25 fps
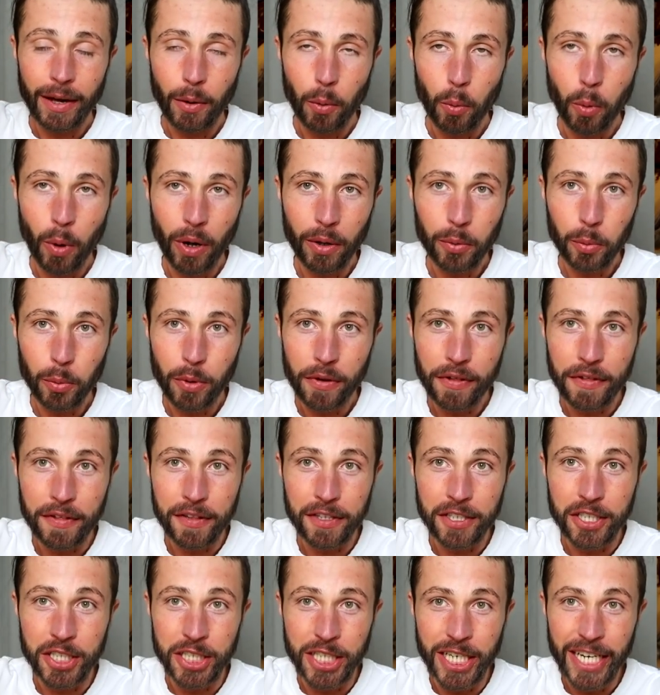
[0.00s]
One
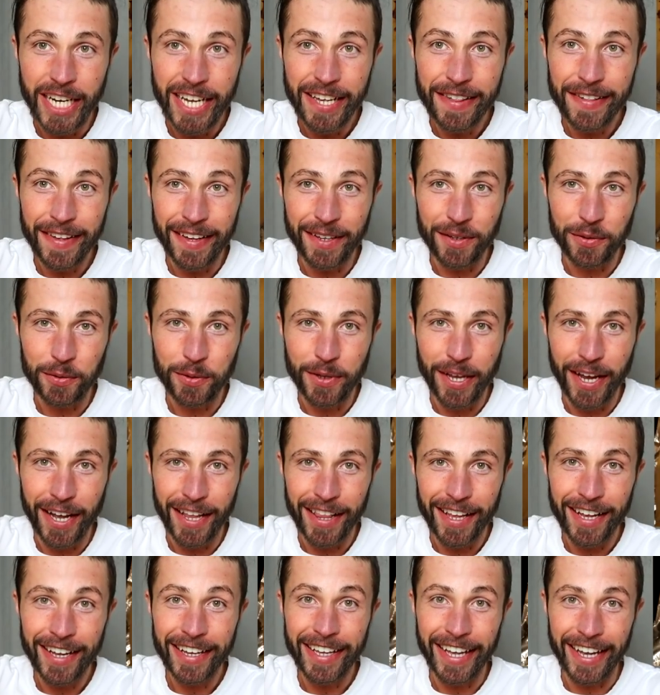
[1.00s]
was cheese and
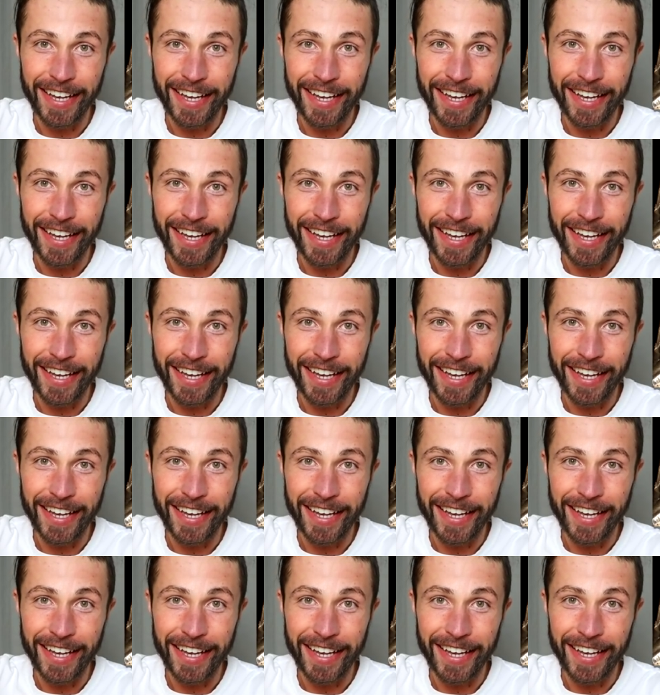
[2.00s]
Nutella.